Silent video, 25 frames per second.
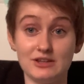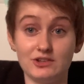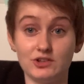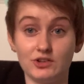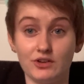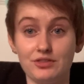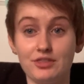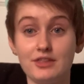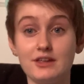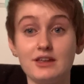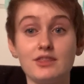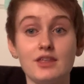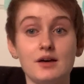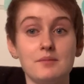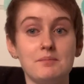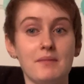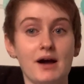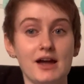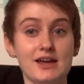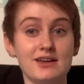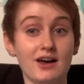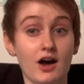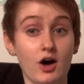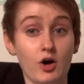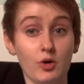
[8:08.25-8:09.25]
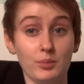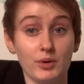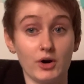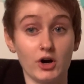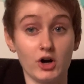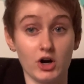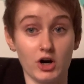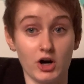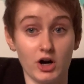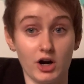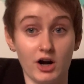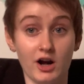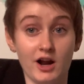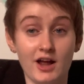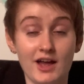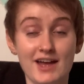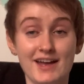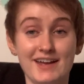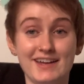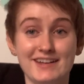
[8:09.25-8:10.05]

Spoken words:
something that might help her